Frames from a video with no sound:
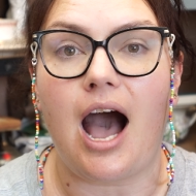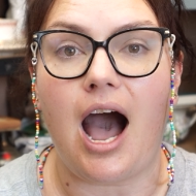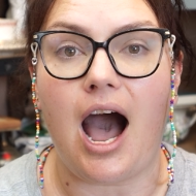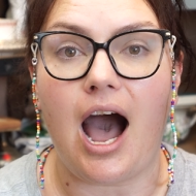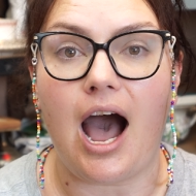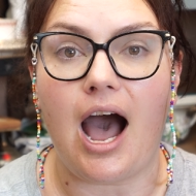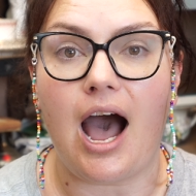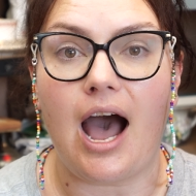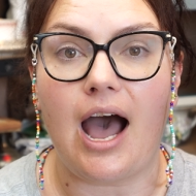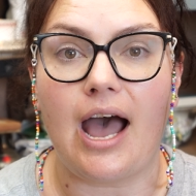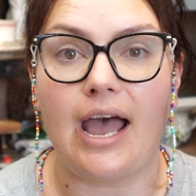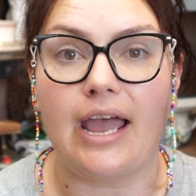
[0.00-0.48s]

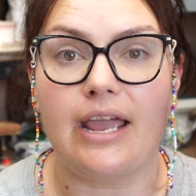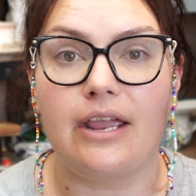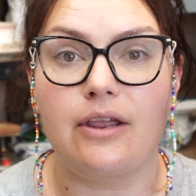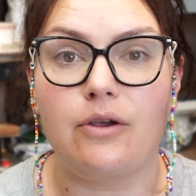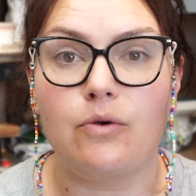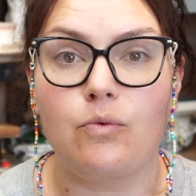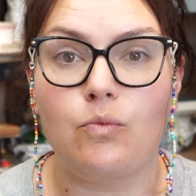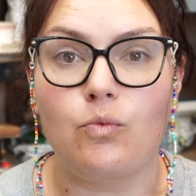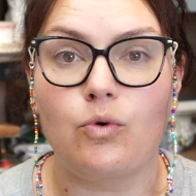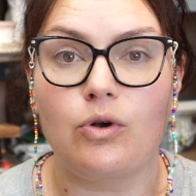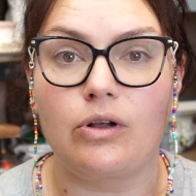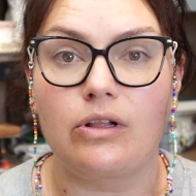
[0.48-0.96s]

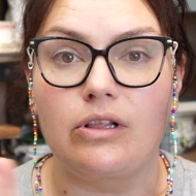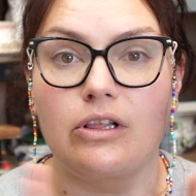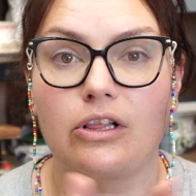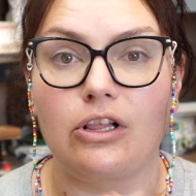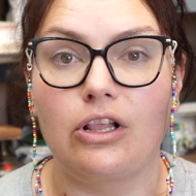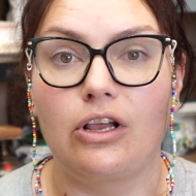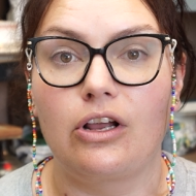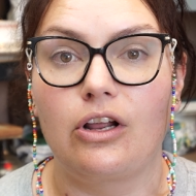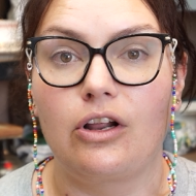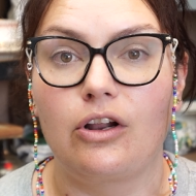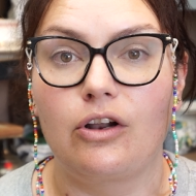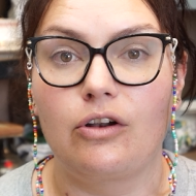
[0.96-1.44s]
I will
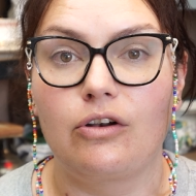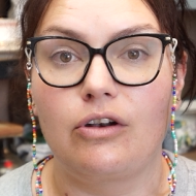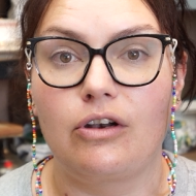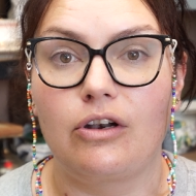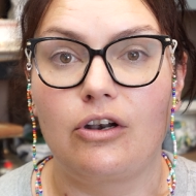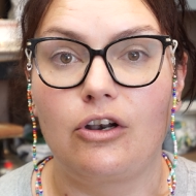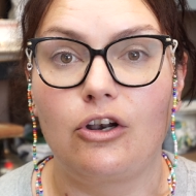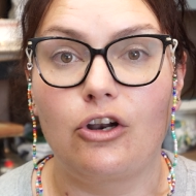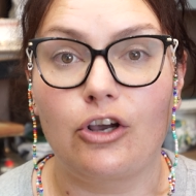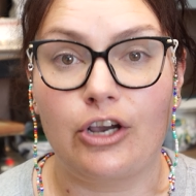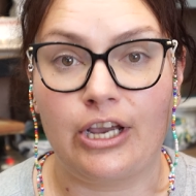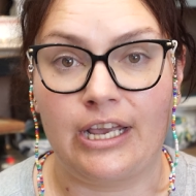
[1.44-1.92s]

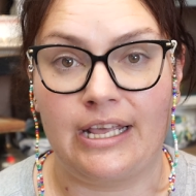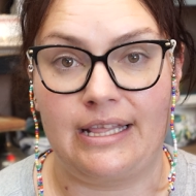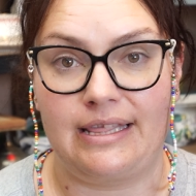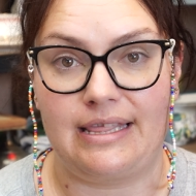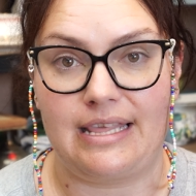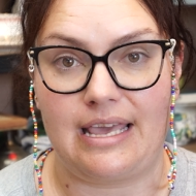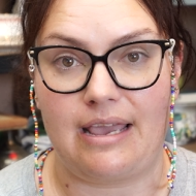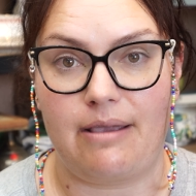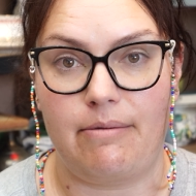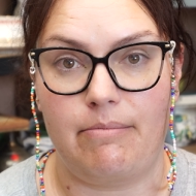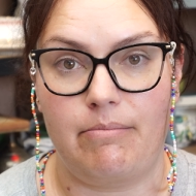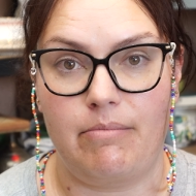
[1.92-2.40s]
look at
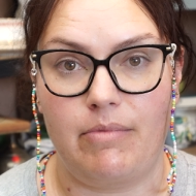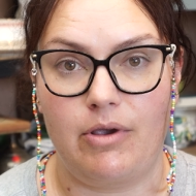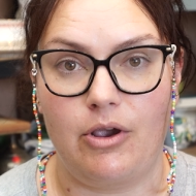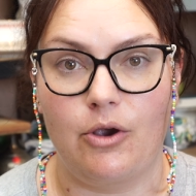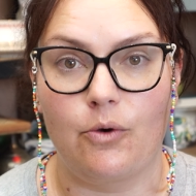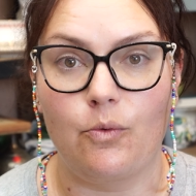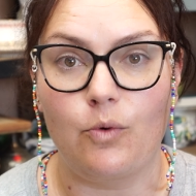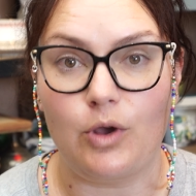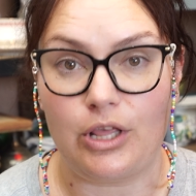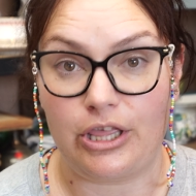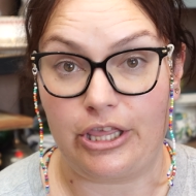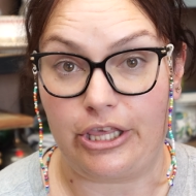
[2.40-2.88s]
them
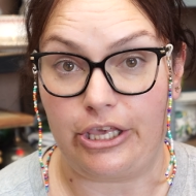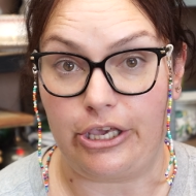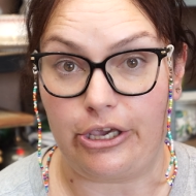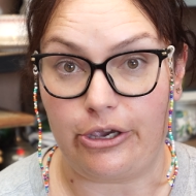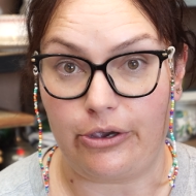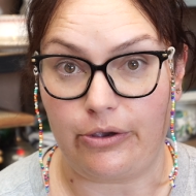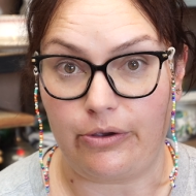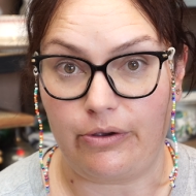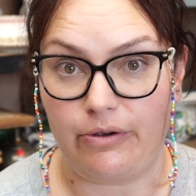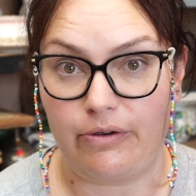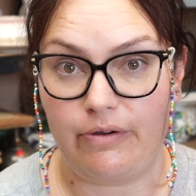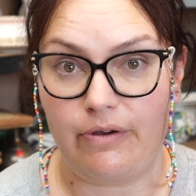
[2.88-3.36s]
with
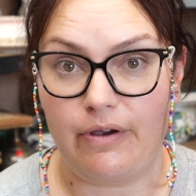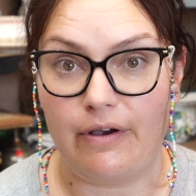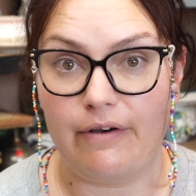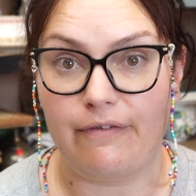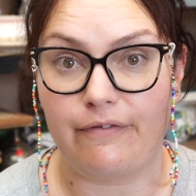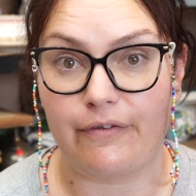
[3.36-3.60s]
you